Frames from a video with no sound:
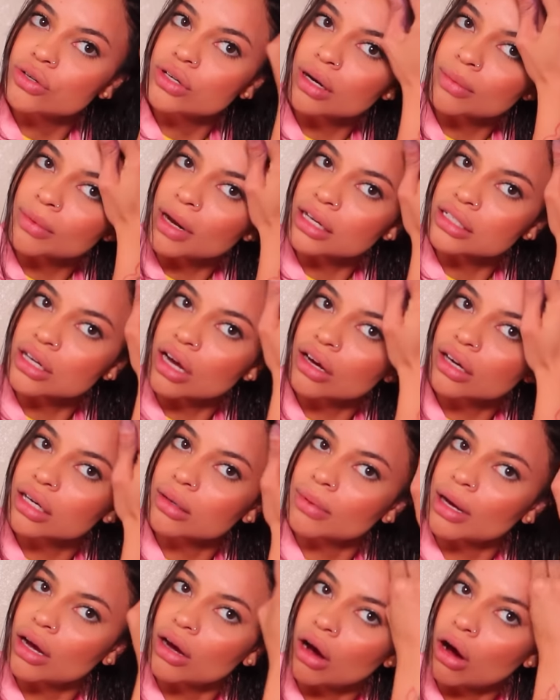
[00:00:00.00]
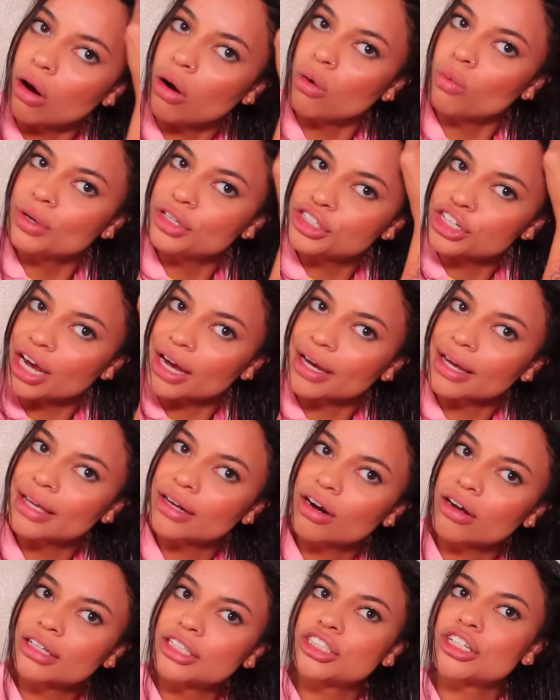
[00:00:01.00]
and I'm not talking about, oh, we check in
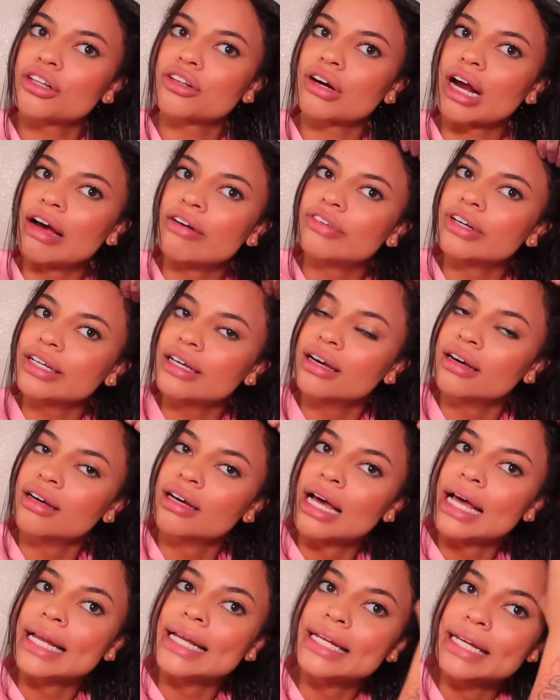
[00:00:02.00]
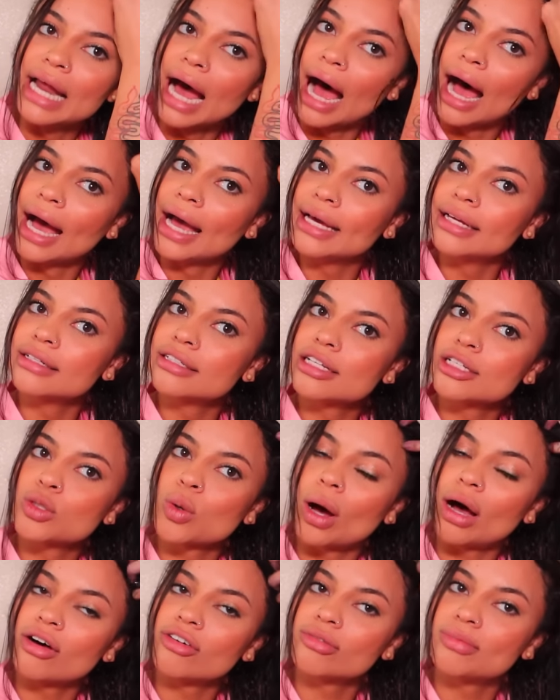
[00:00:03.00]
on each other every 9 to
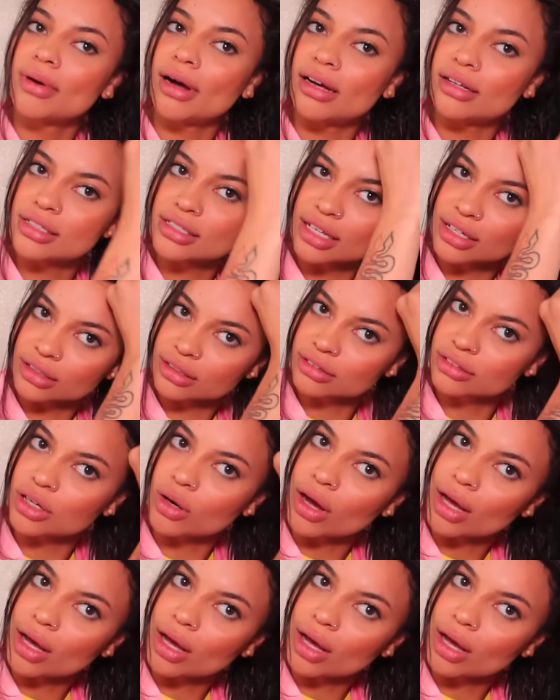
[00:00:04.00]
12 months, like, no,